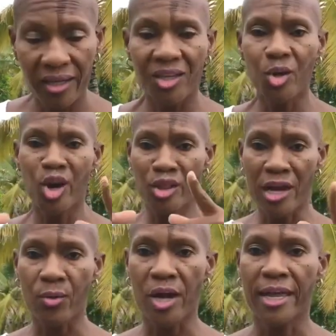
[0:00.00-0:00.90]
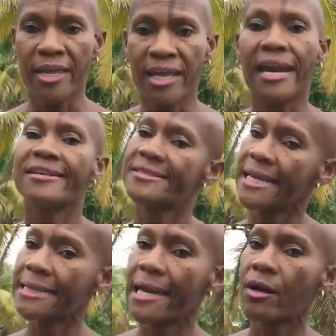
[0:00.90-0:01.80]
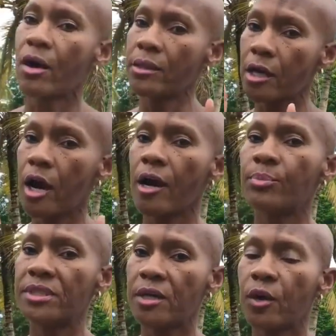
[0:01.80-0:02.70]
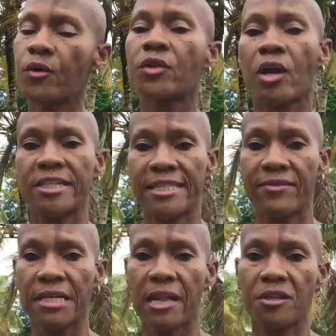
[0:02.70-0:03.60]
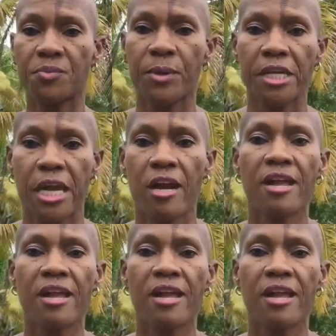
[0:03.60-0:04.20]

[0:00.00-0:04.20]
You heard that right. And I said that on the car episode, $37 per year.